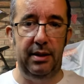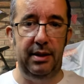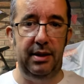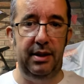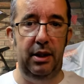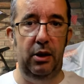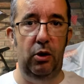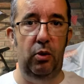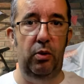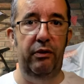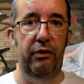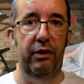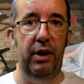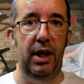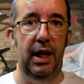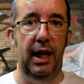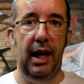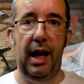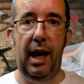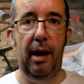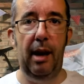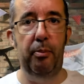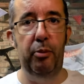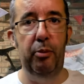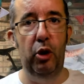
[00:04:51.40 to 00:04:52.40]
deal with any
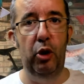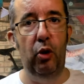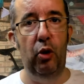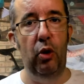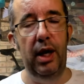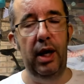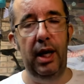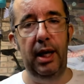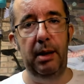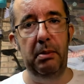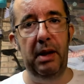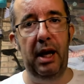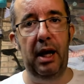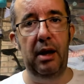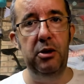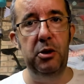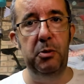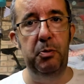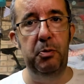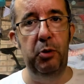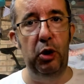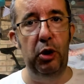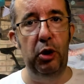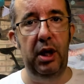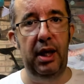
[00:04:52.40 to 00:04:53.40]
airport
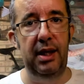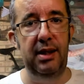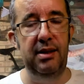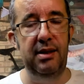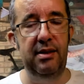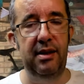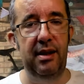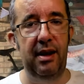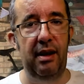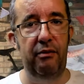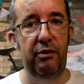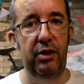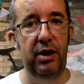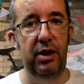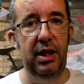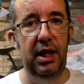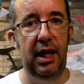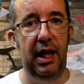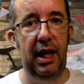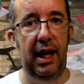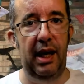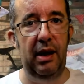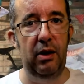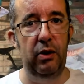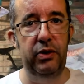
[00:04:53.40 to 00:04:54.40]
emails, bookings, and
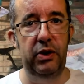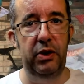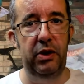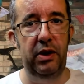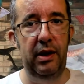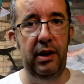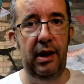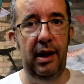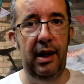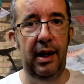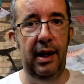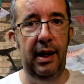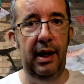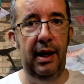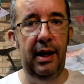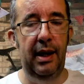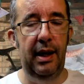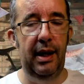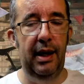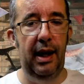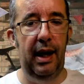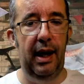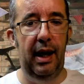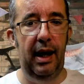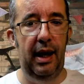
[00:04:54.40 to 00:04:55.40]
everything else.
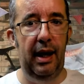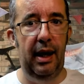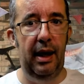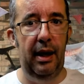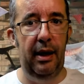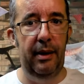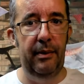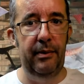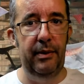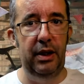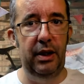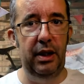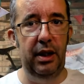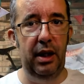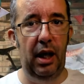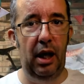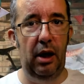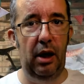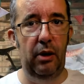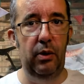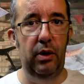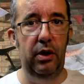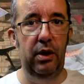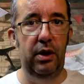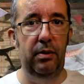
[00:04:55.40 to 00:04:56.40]
You
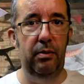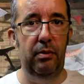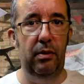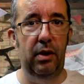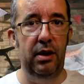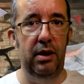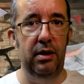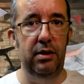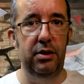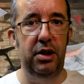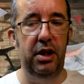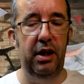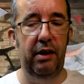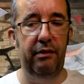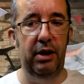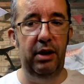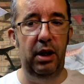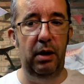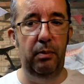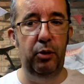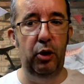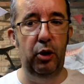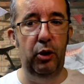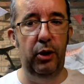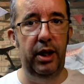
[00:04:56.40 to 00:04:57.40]
know, and shove any
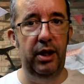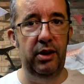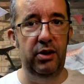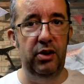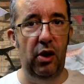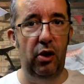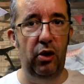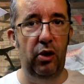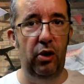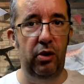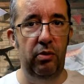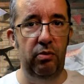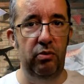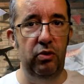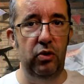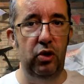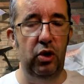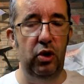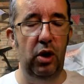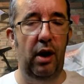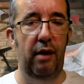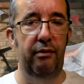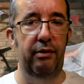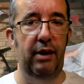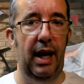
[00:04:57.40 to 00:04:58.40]
bookings on,
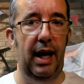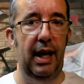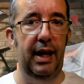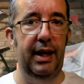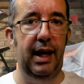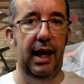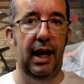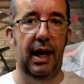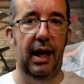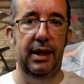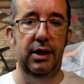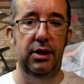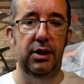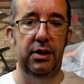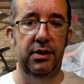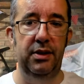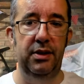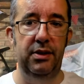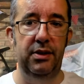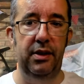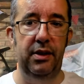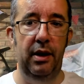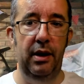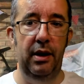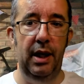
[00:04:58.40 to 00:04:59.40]
driver
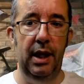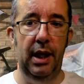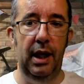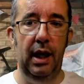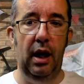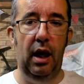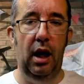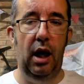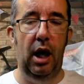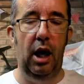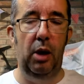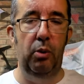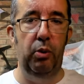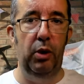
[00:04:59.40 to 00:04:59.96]
allocations. I